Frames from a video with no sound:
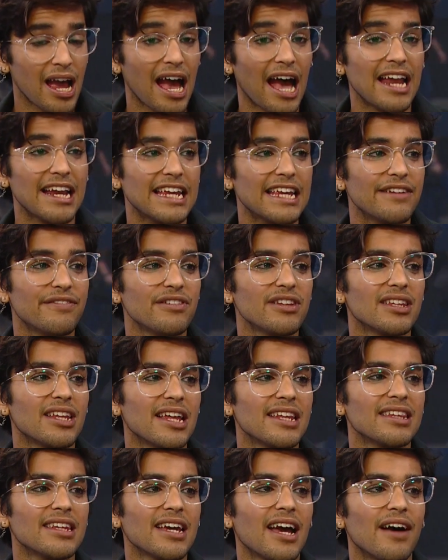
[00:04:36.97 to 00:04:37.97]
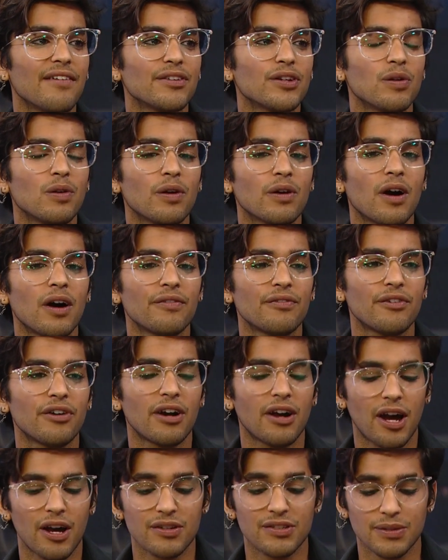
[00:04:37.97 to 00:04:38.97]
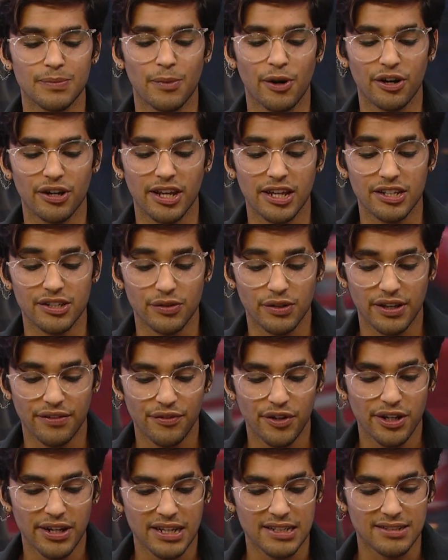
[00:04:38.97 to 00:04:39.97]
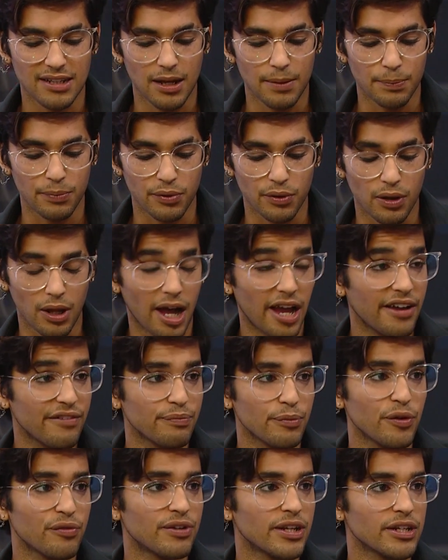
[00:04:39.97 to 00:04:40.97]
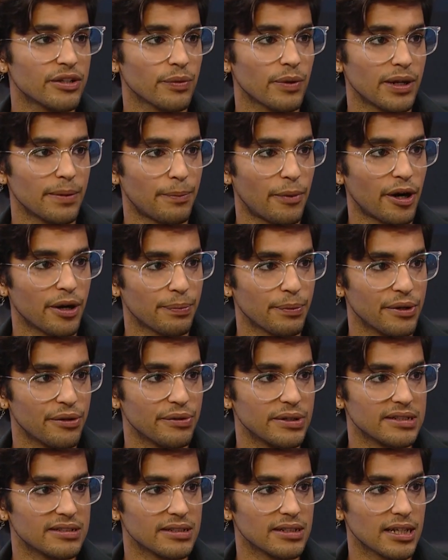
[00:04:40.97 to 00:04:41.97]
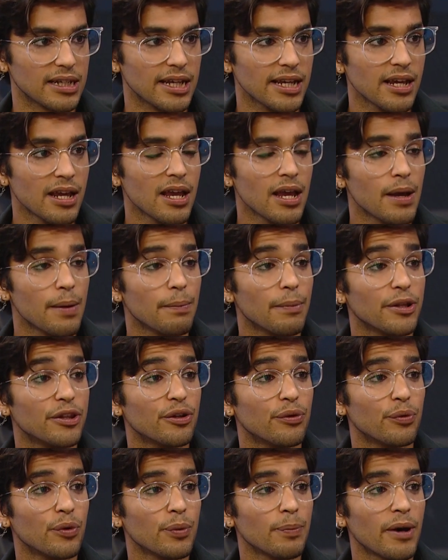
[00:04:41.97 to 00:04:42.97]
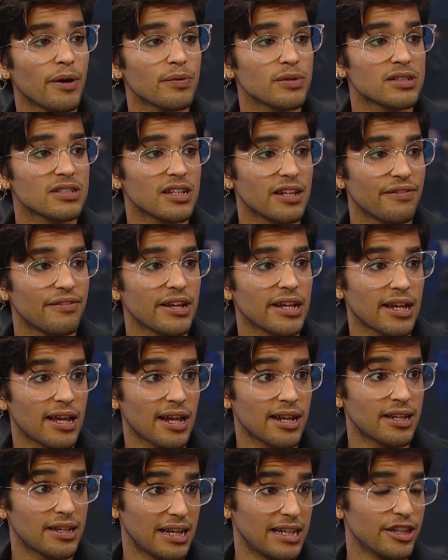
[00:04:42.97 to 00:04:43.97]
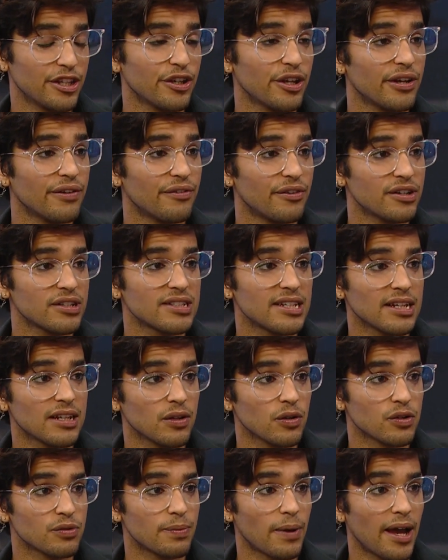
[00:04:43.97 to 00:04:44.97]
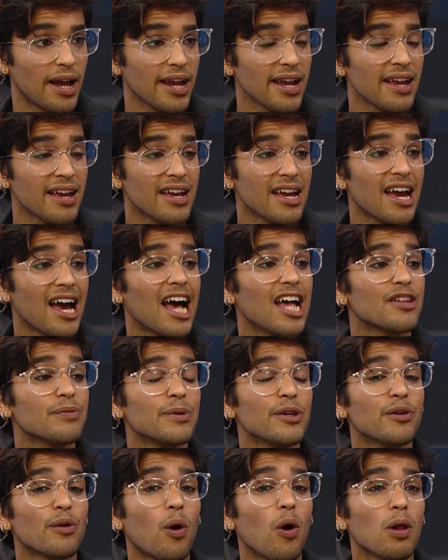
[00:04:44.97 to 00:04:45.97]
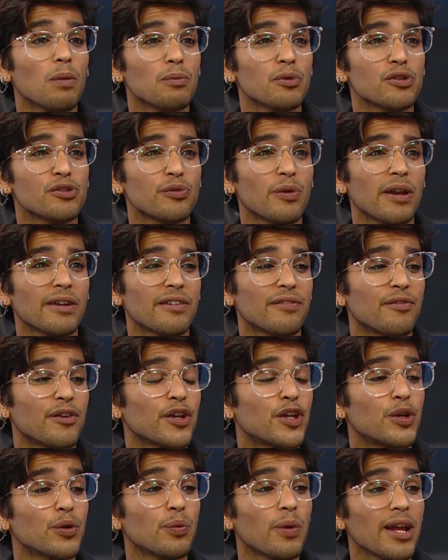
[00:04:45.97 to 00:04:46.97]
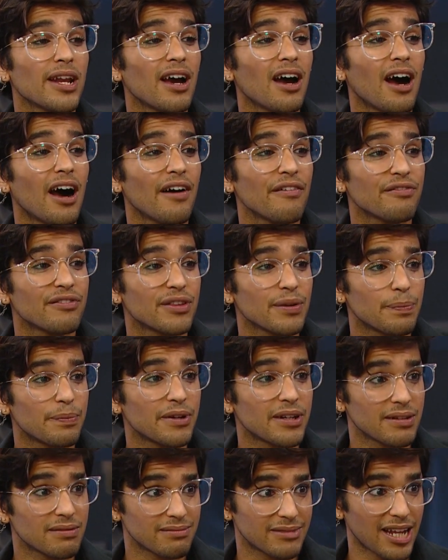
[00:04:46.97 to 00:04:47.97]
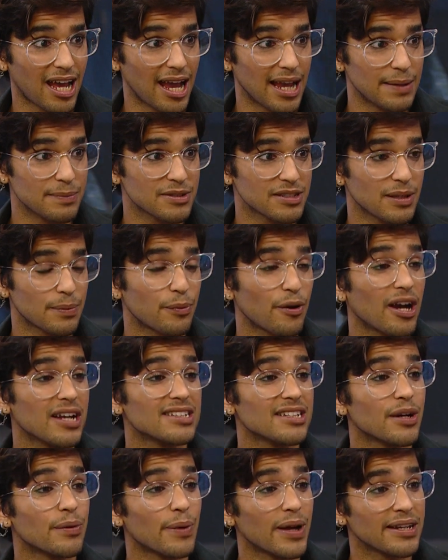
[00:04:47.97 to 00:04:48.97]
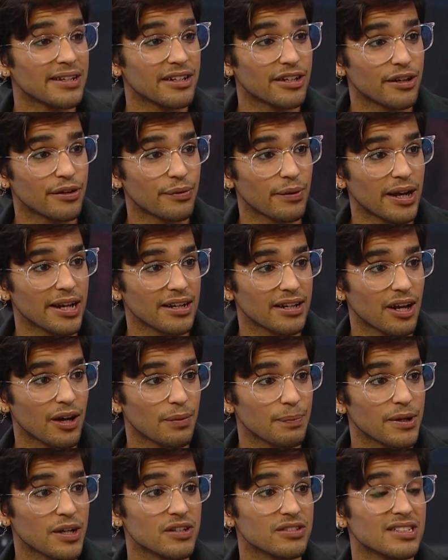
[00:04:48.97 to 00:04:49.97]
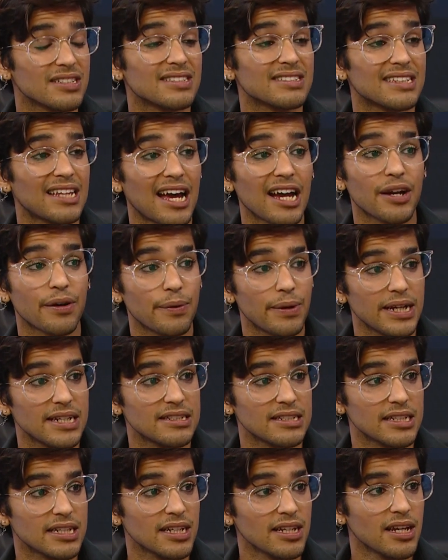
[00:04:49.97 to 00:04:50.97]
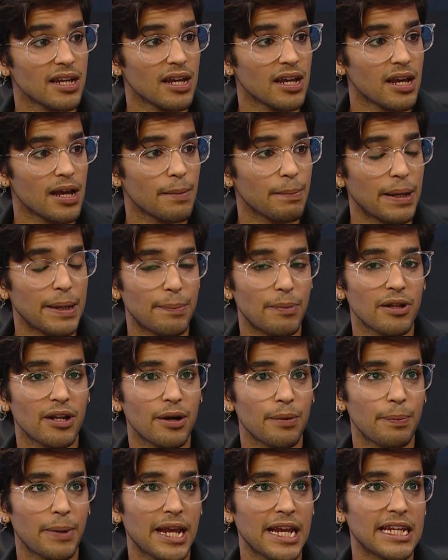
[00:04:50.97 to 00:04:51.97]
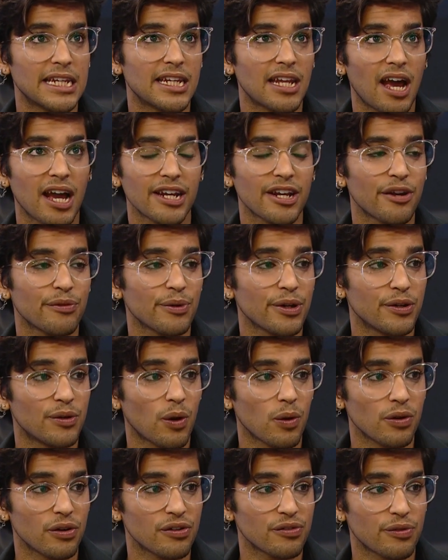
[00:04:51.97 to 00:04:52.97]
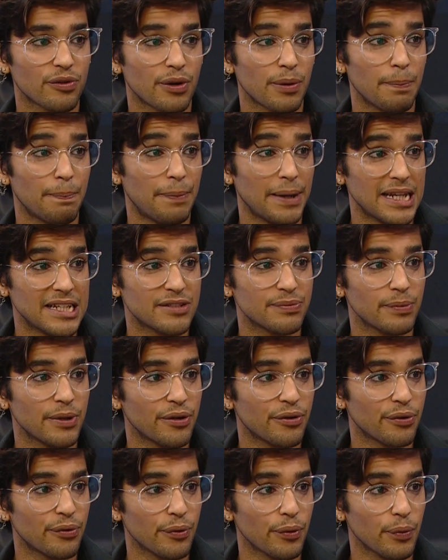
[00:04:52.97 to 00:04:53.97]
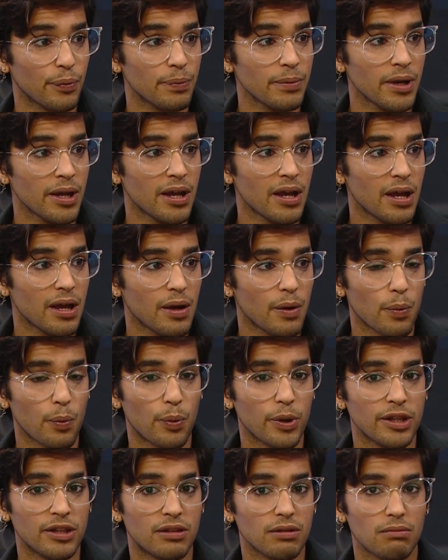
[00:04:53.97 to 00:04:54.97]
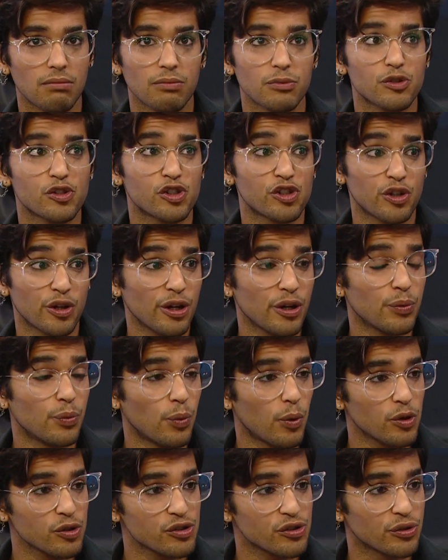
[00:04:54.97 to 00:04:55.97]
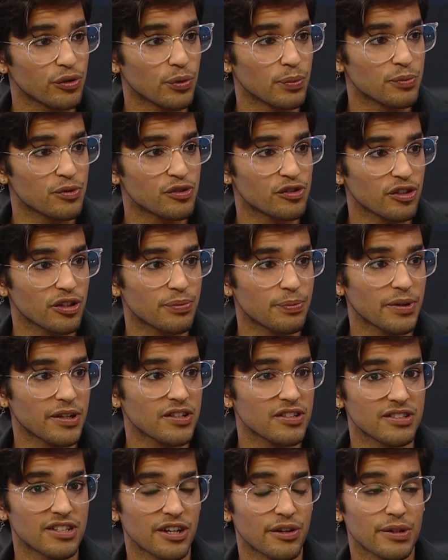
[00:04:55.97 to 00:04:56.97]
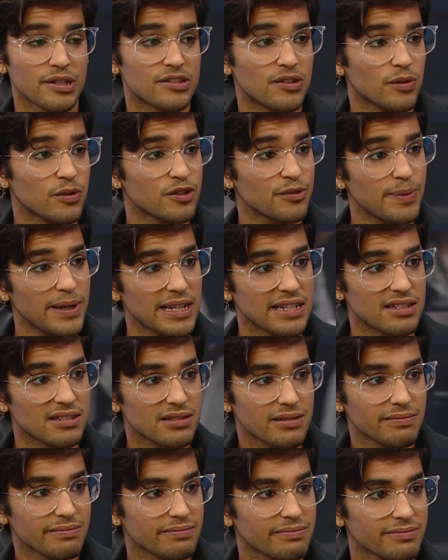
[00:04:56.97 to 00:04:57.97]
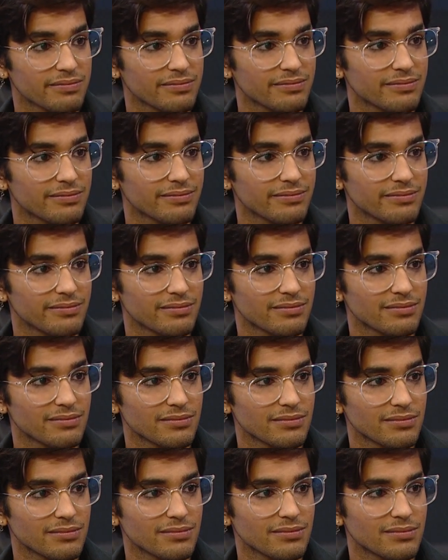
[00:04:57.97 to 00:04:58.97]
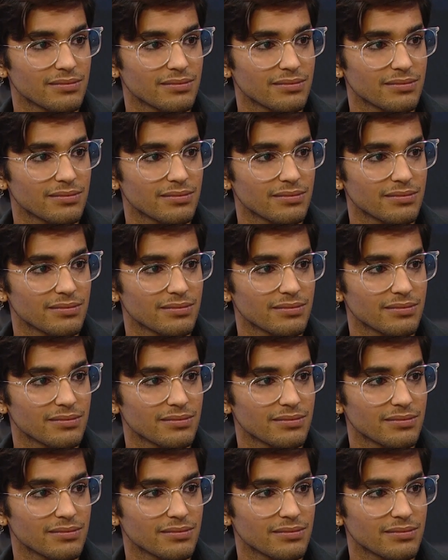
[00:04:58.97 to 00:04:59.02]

and even then they have to look out for a housing market. To give you an example, I have moved into an apartment recently, but the room I was living at in the university close by has been almost rented for 2.5 times the price I rented it right now, because it's that crazy. Right. People are paying $900 for a basement room with shared washrooms just because there is no space. Vansh, I want to thank you for